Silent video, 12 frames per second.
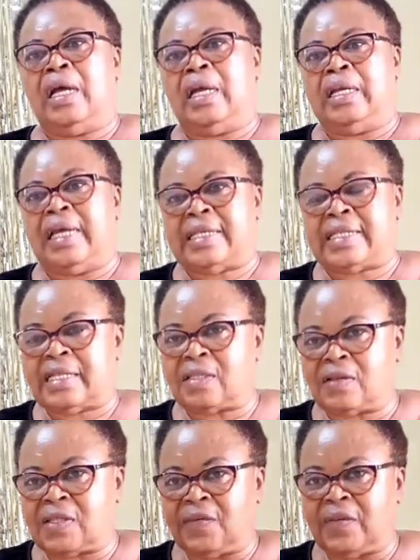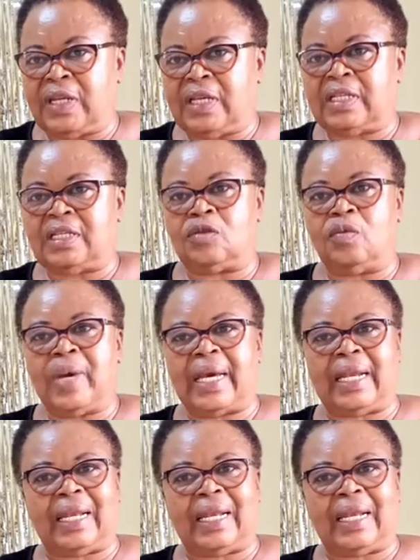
The essence of sieving it is you make it